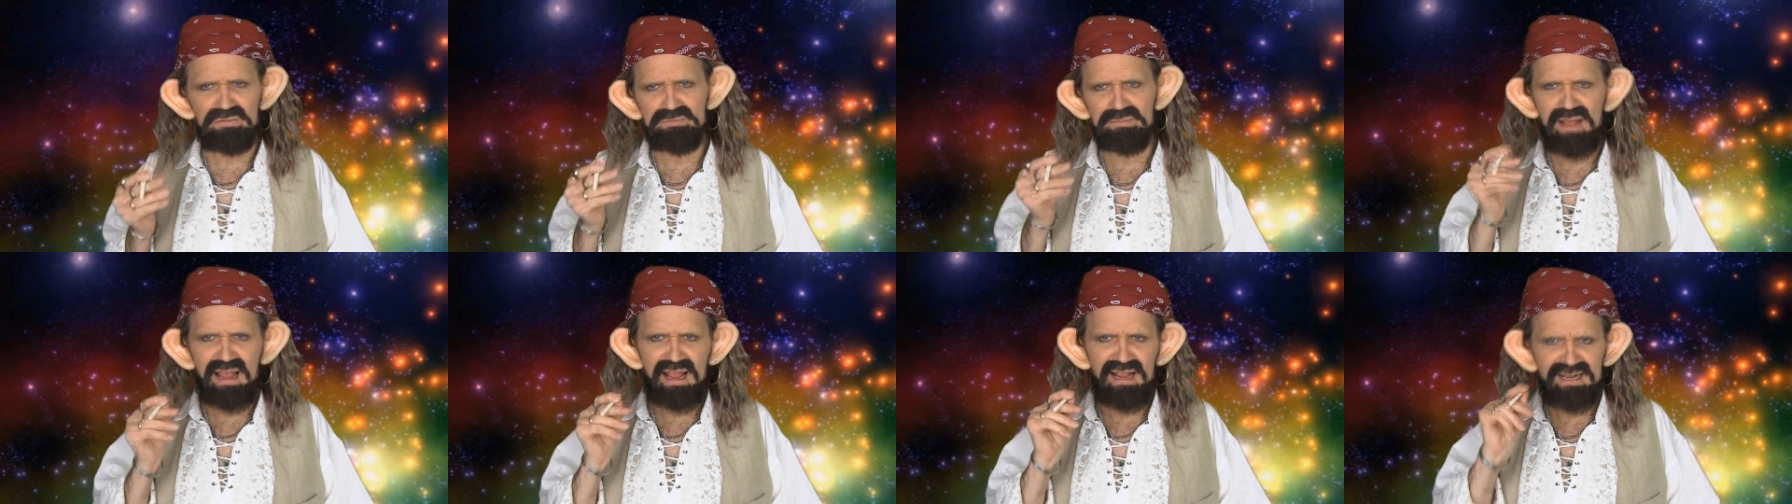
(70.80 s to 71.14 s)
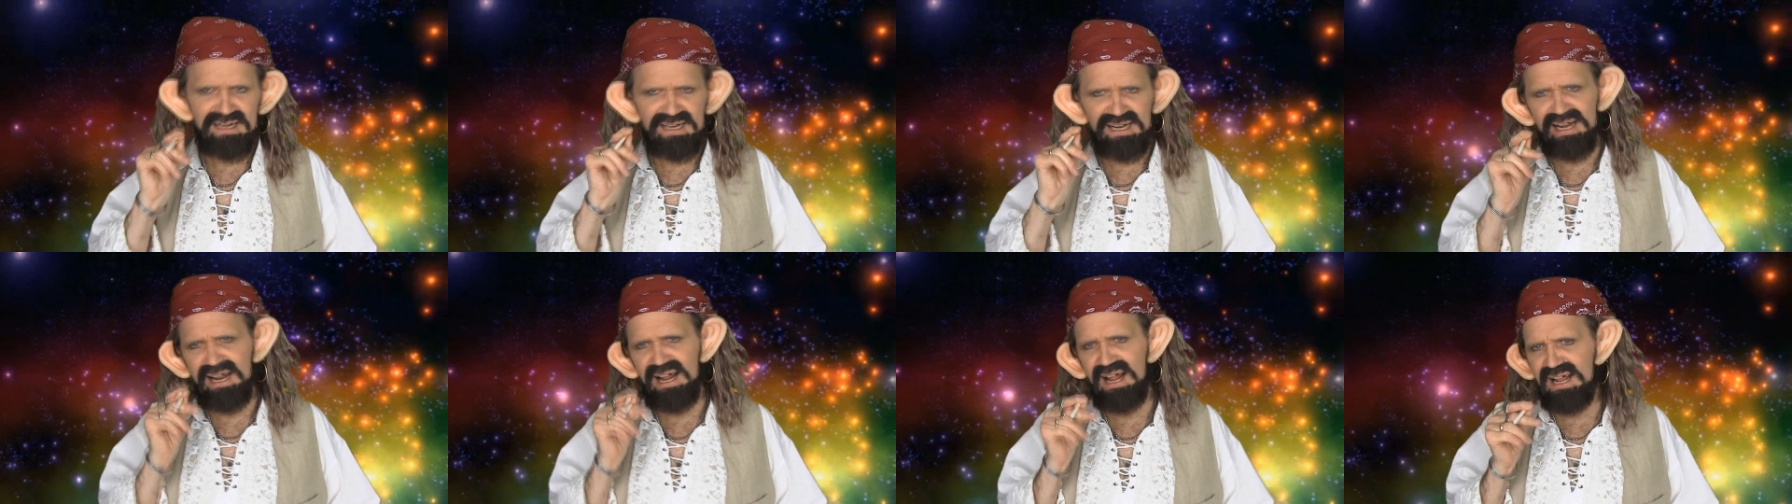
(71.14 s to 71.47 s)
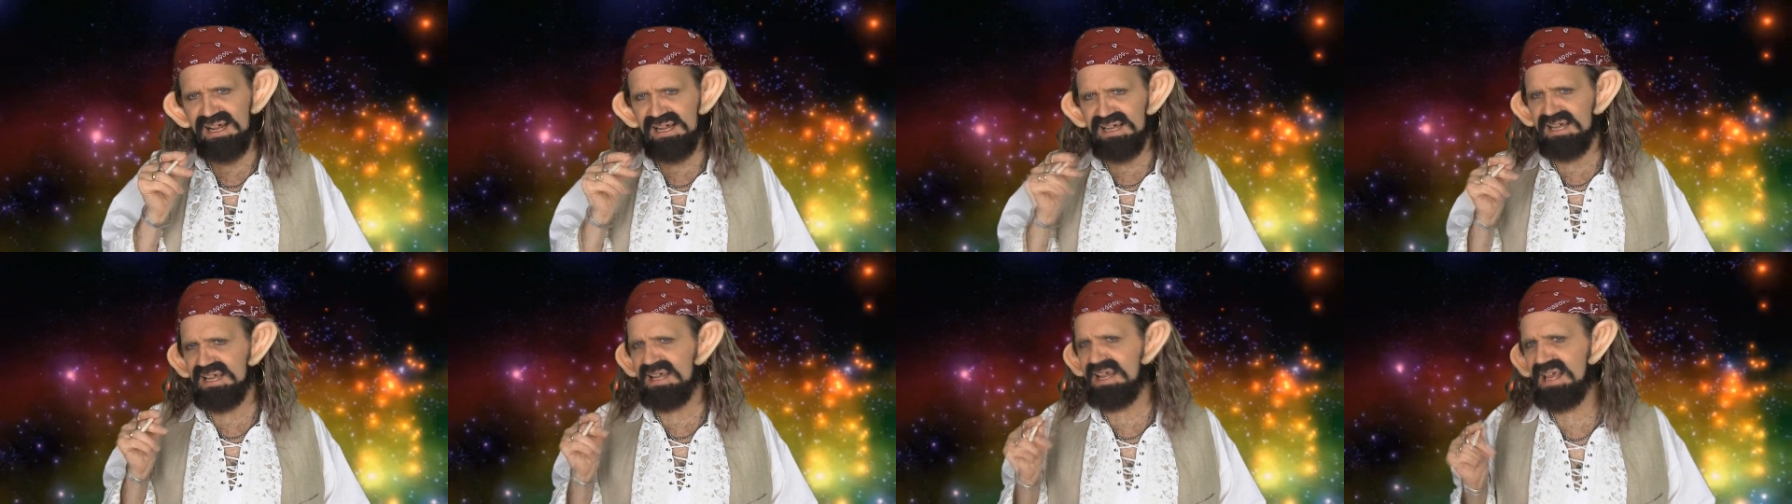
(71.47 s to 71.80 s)
Look, man, you
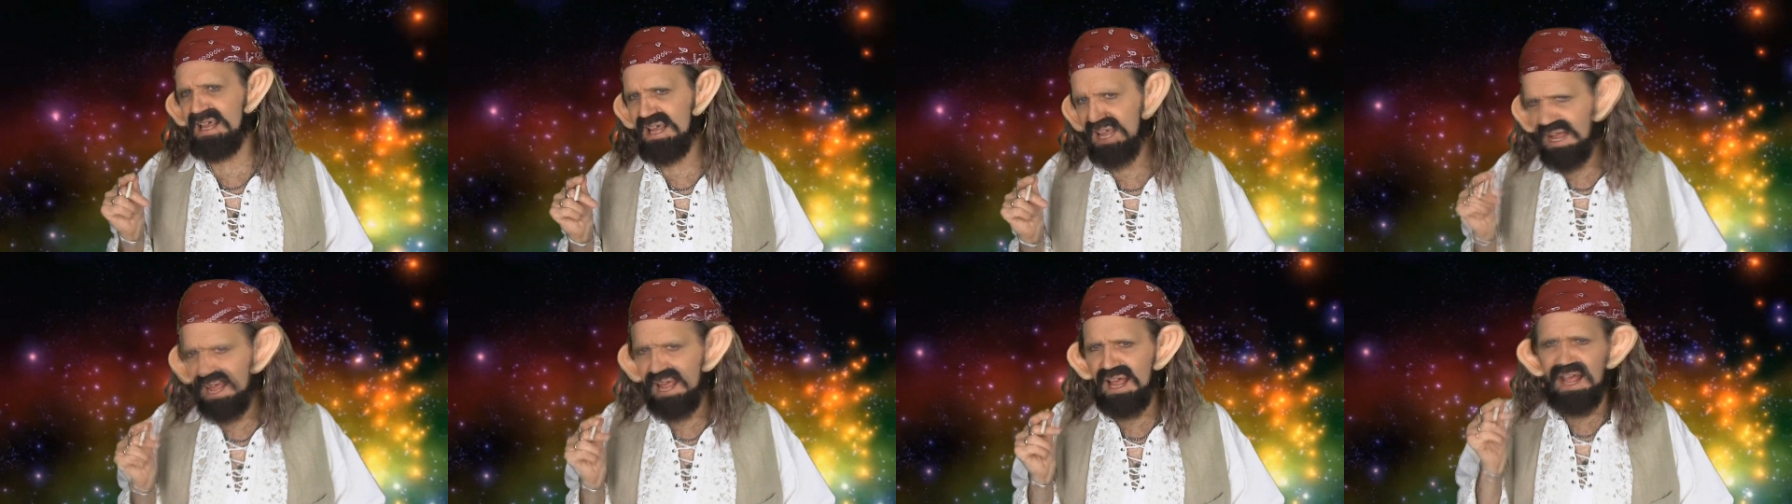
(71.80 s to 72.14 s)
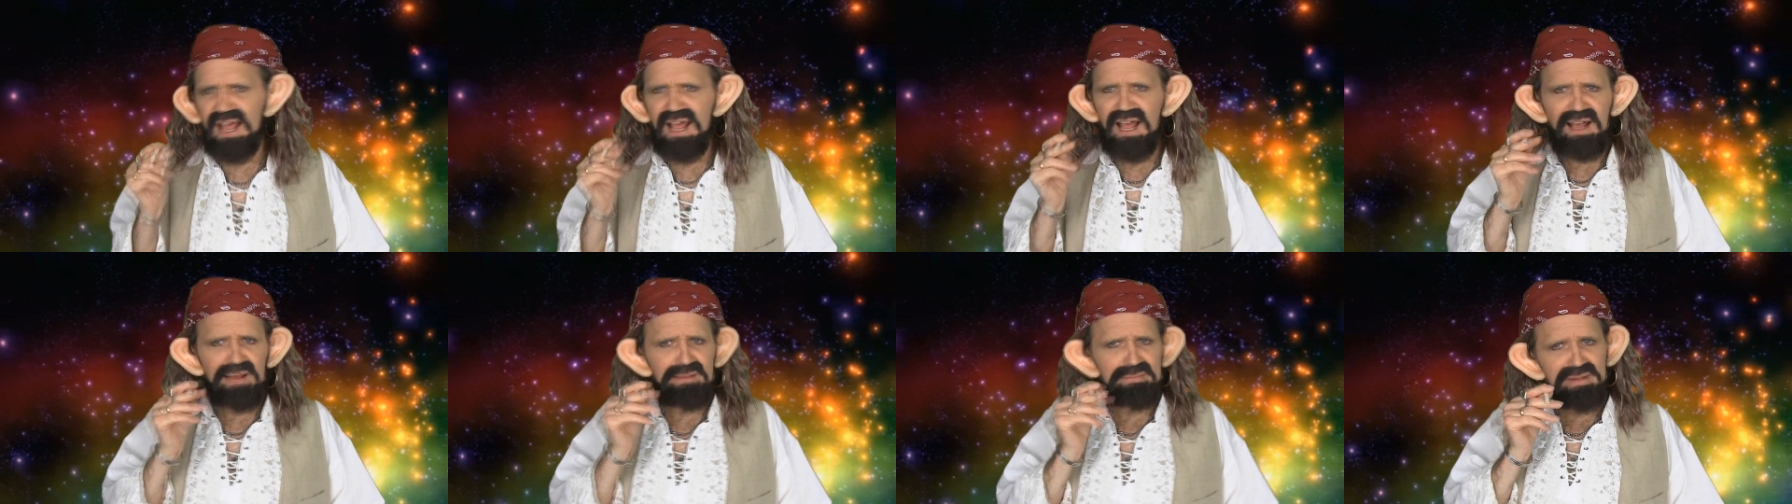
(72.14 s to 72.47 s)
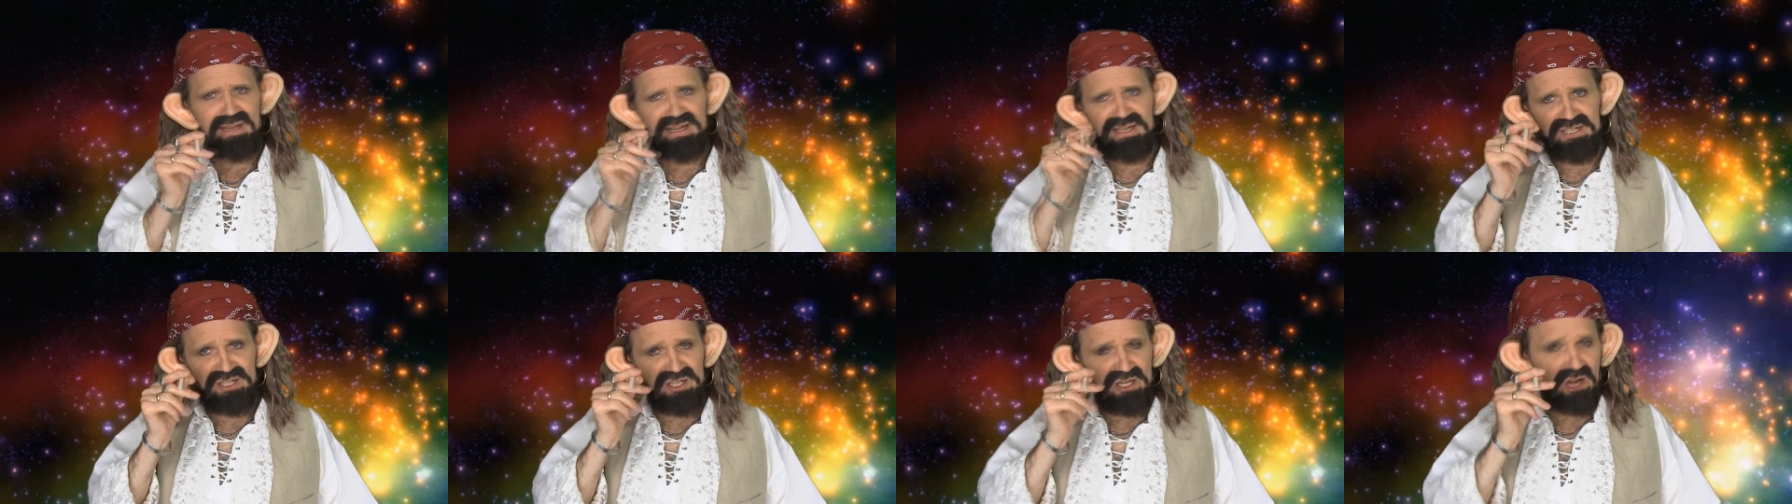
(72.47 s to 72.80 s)
know, eh, I
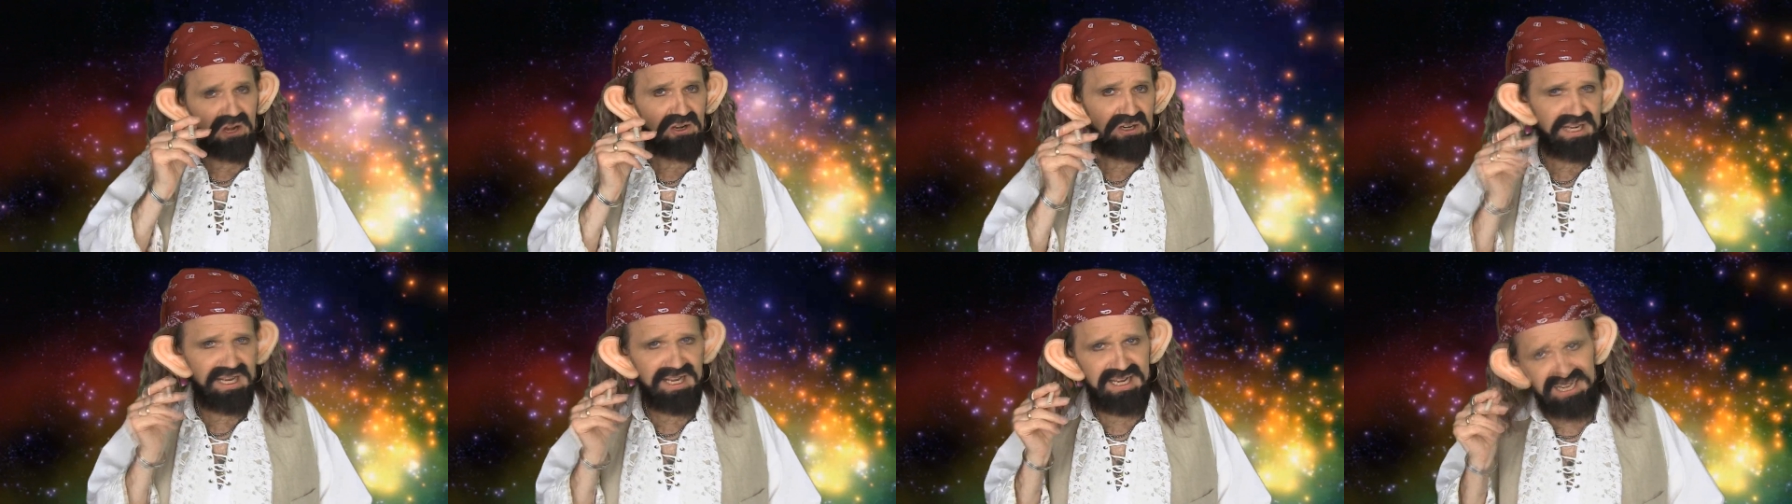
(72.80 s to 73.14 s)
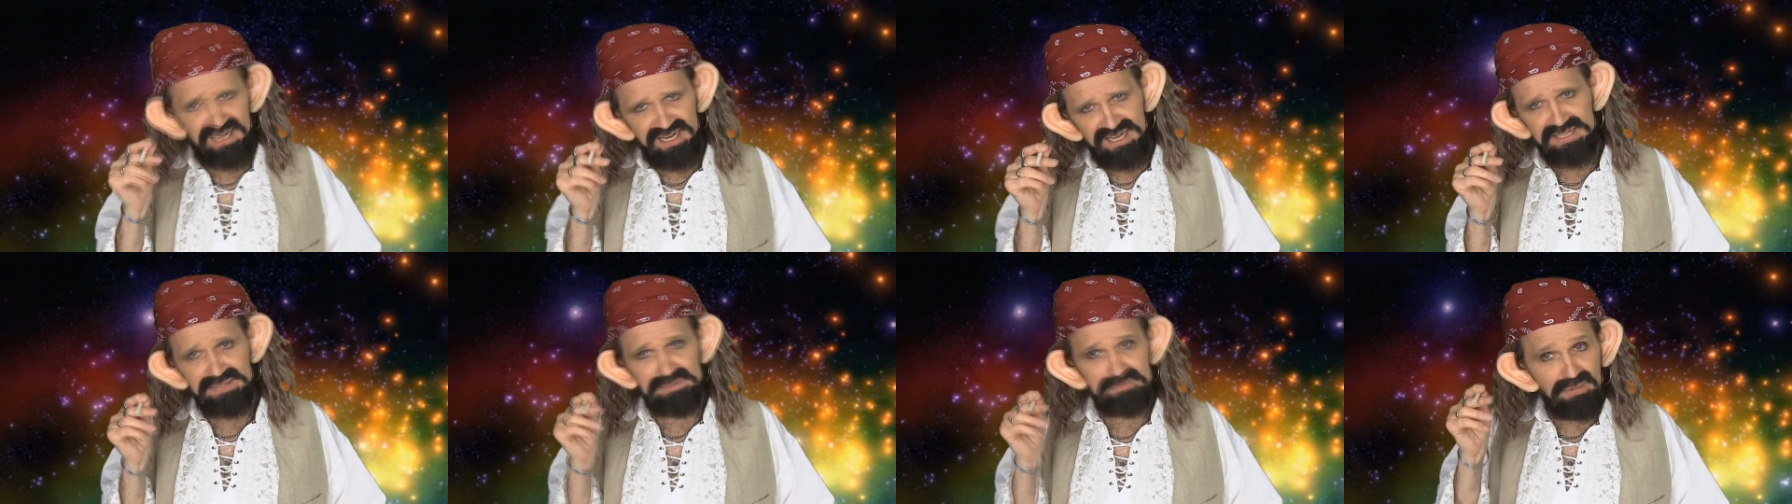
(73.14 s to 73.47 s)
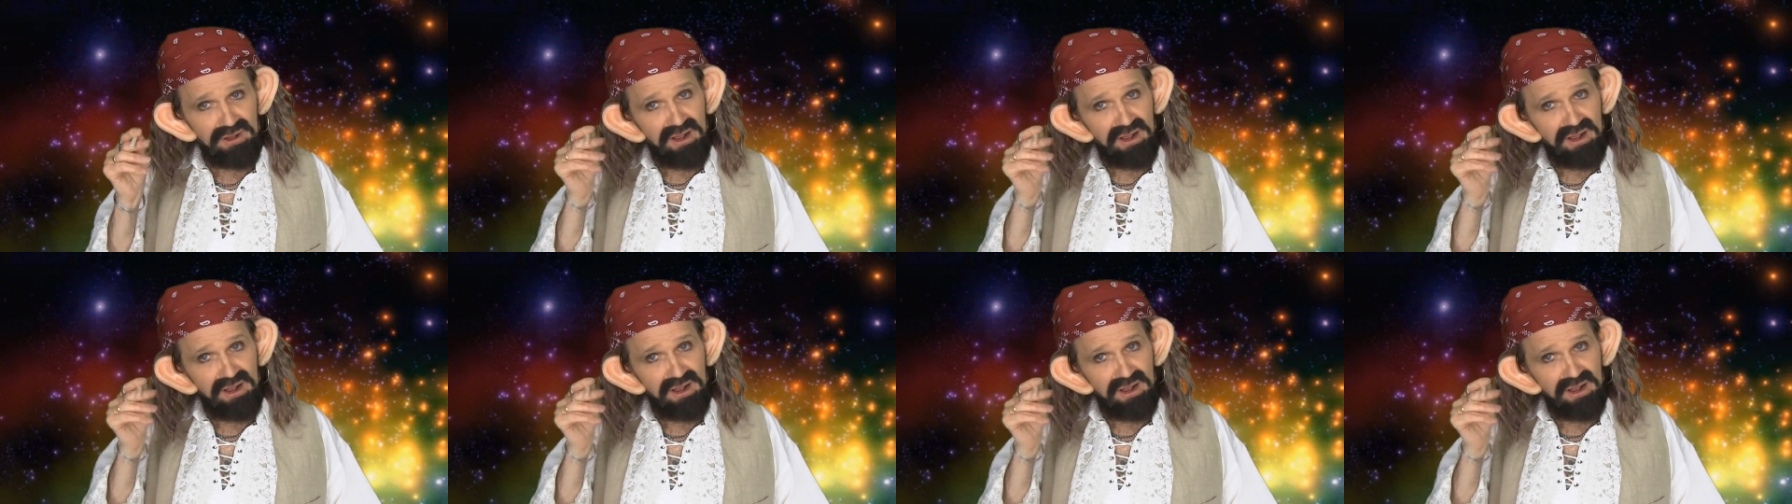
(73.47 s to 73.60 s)
mean, Johnny, he's